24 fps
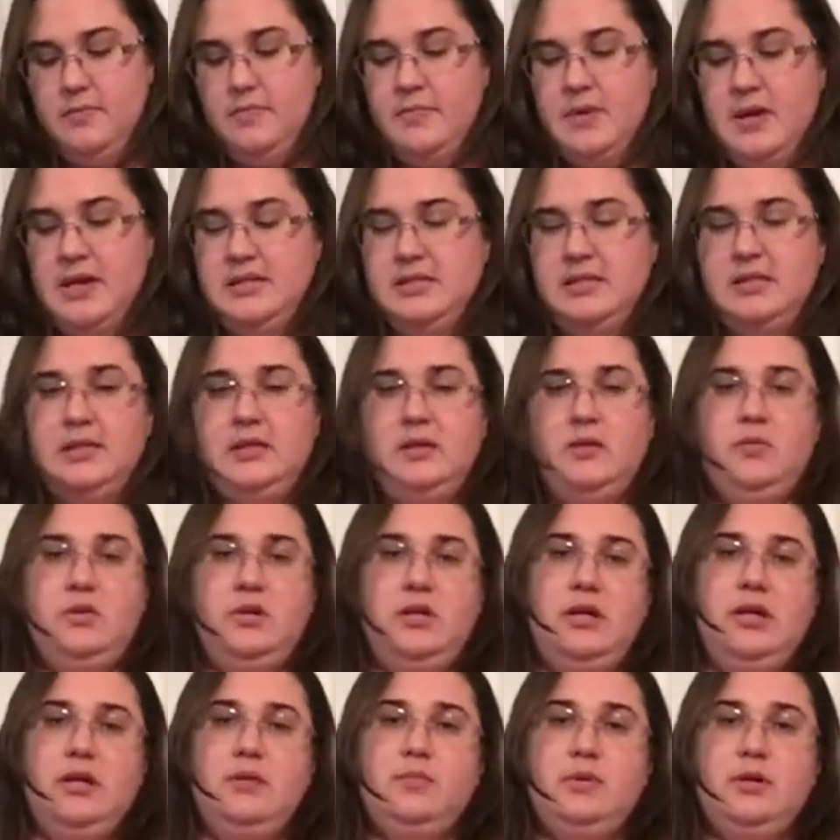basically, when
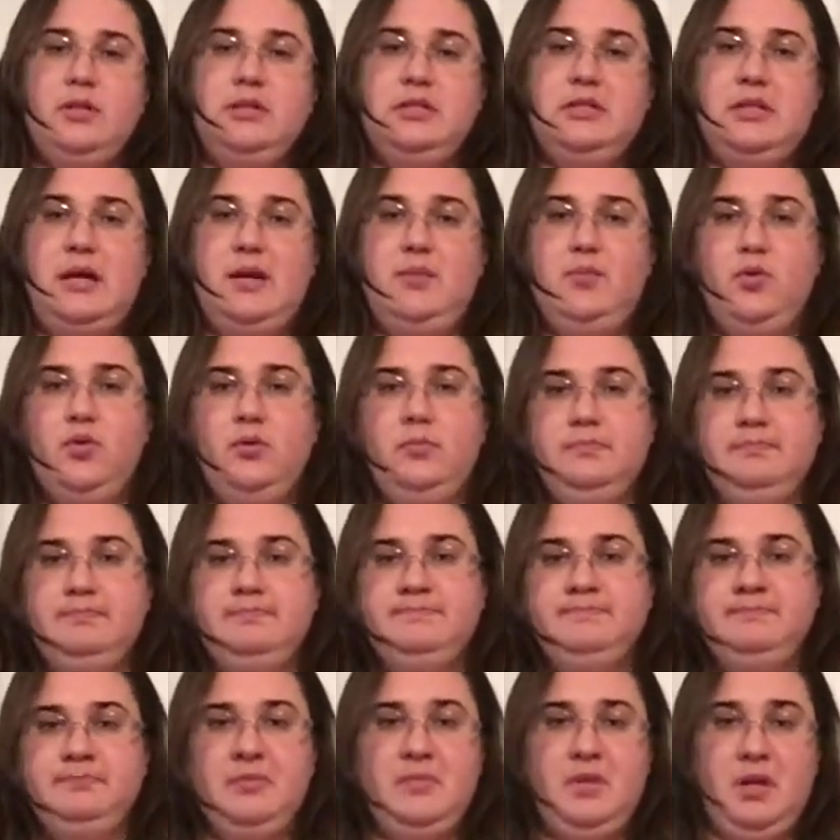you get them on the table,
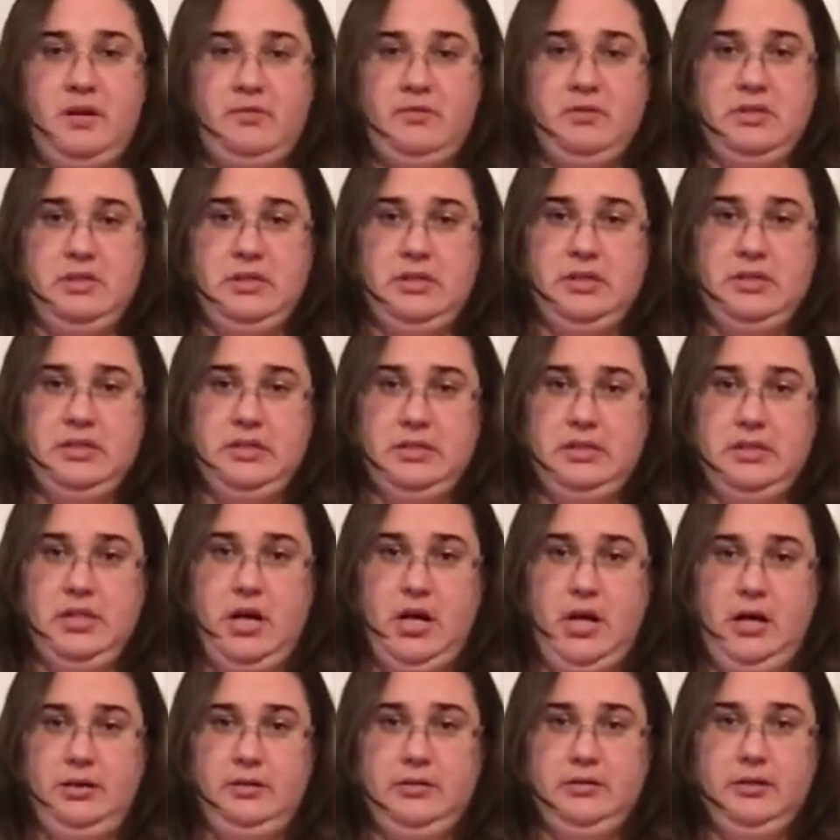obviously this is
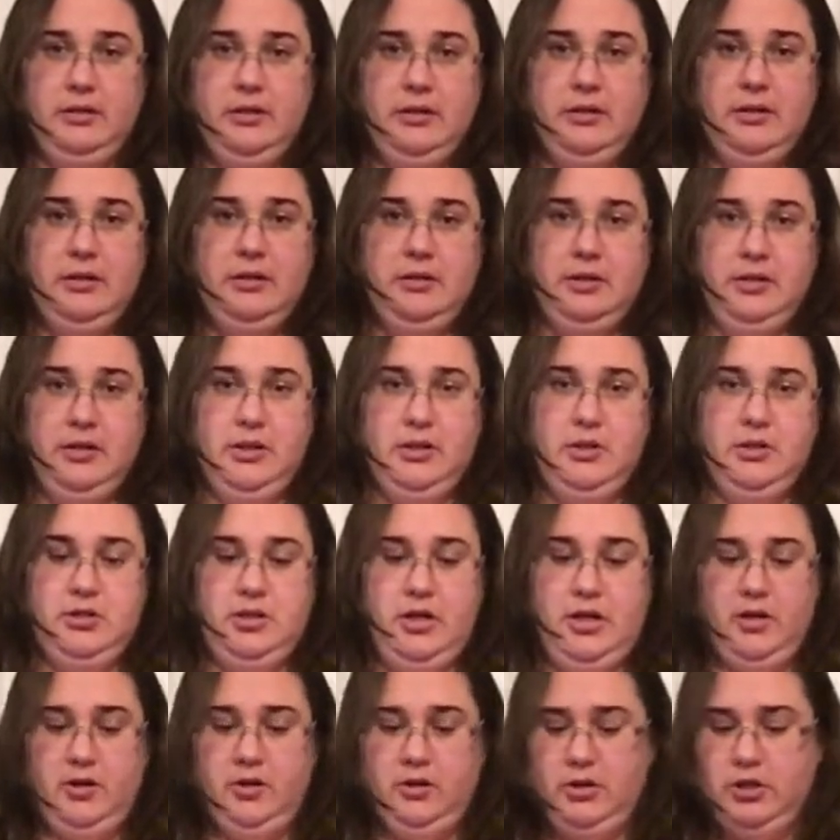not a
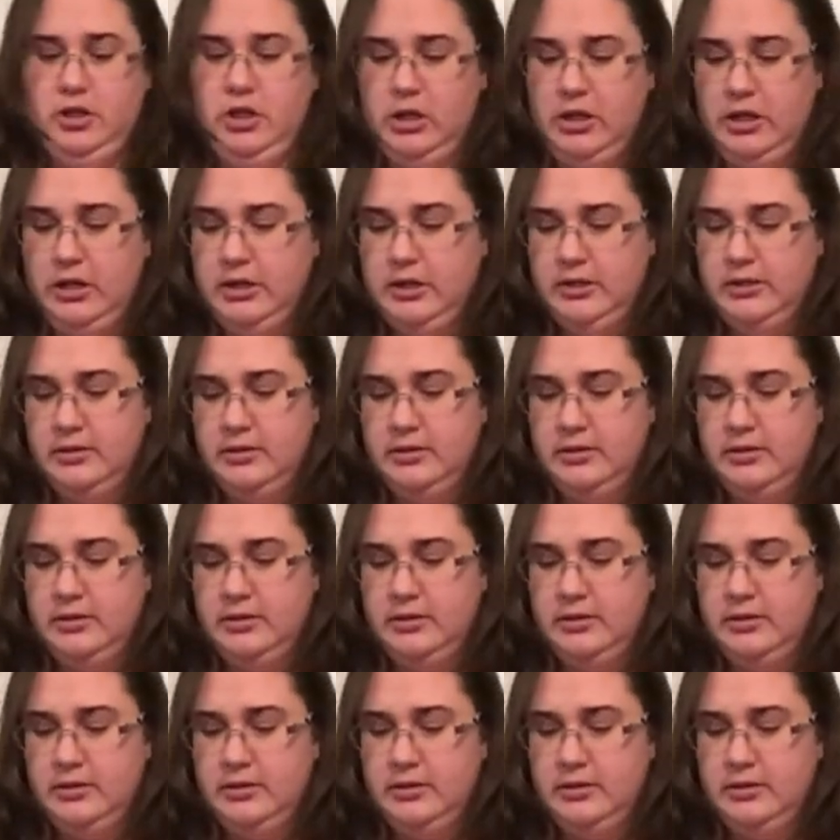desired look.